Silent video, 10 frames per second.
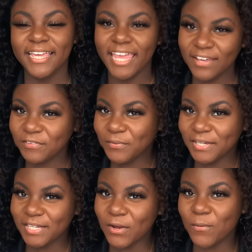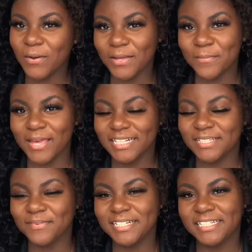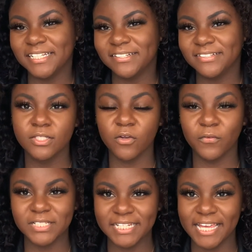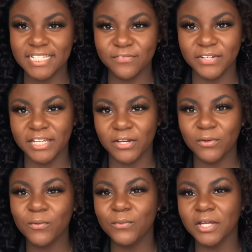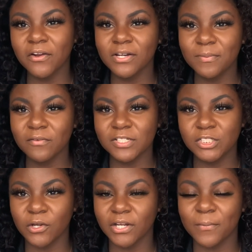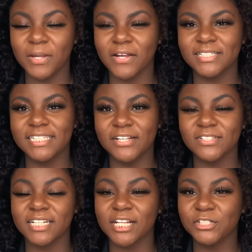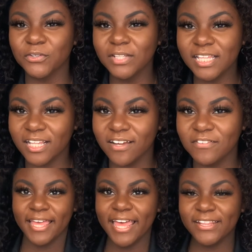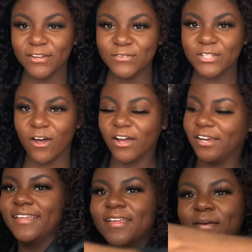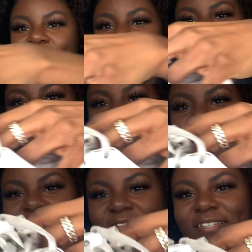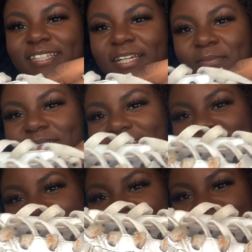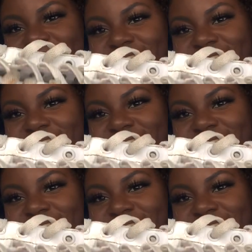Hey everyone, welcome back to my channel. So for today's video, we are going to be restoring a pair of sneakers that I truly love, and those are my Raf Simons.